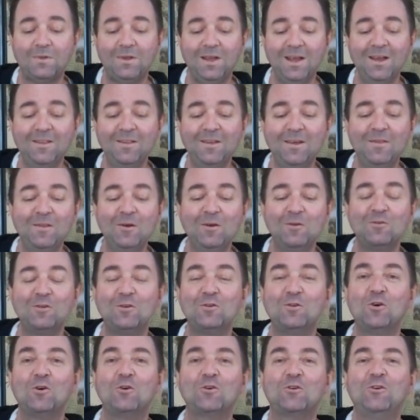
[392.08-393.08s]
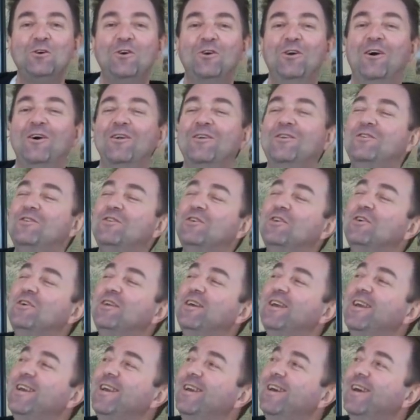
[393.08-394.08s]
And then there was a doctor on
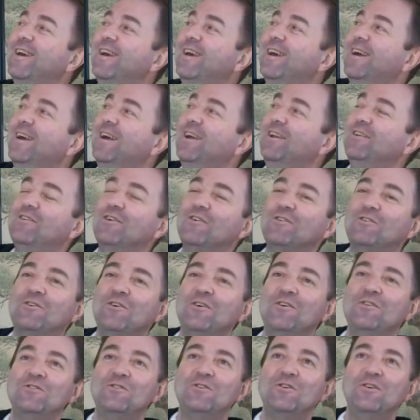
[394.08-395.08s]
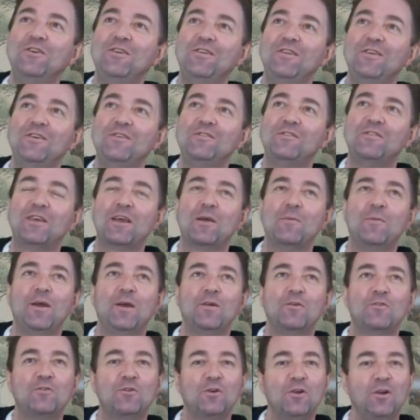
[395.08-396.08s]
duty that used to come
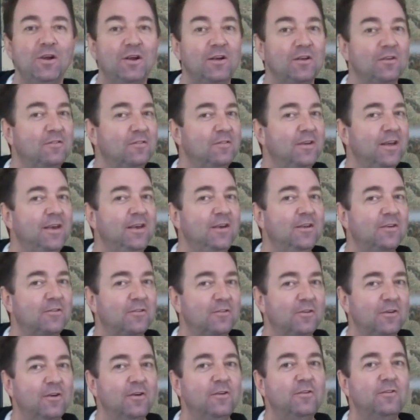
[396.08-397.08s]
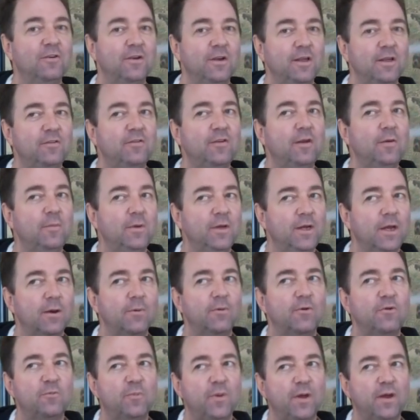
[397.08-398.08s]
out, sort of like a senior surgeon. He seemed to get
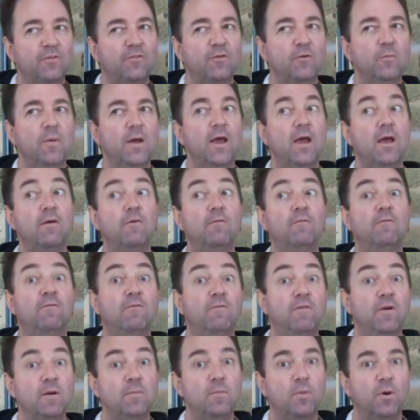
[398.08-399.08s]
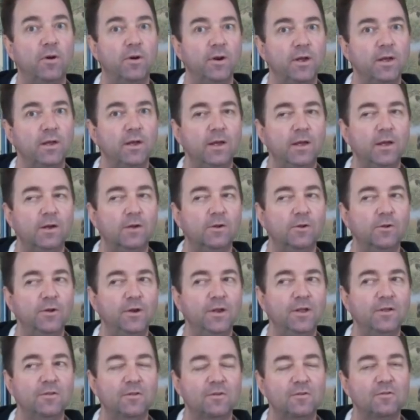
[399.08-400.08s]
respect from everybody,
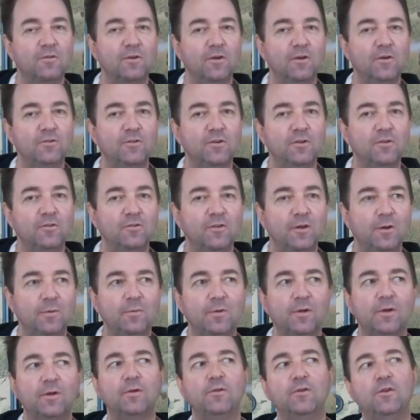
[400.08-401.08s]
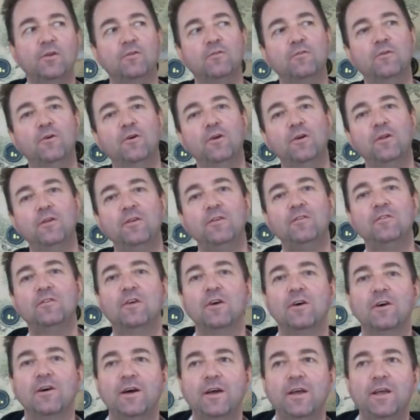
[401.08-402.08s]
including the surgeon, seemed to defer to this
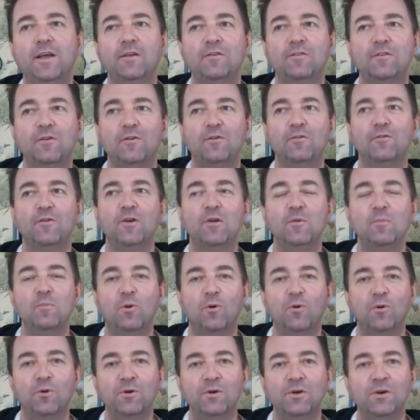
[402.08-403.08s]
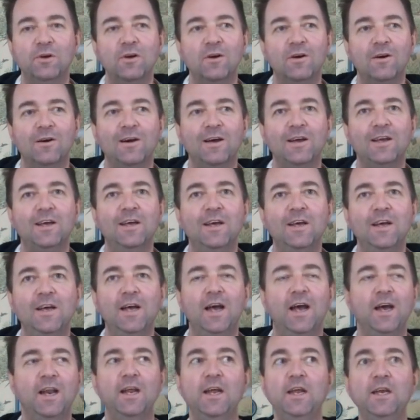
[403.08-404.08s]
guy, sort of an important guy.
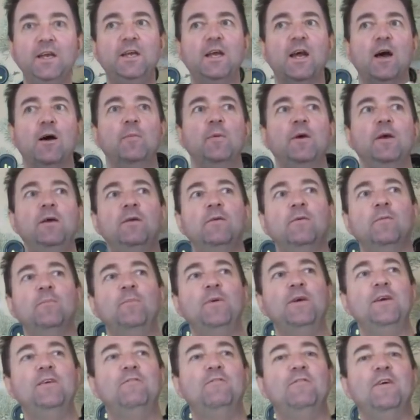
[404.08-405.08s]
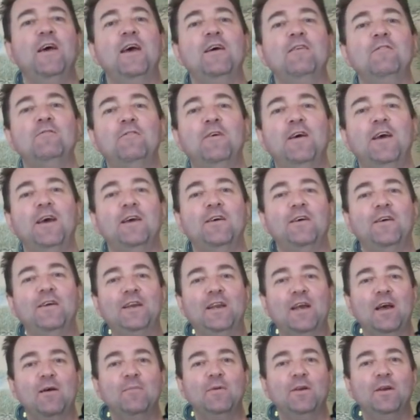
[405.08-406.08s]
And he'd come in, a big fanfare,
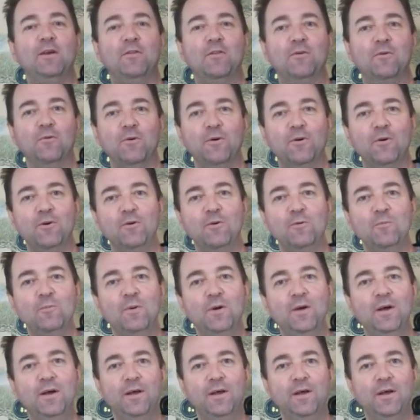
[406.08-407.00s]
he'd come into the room.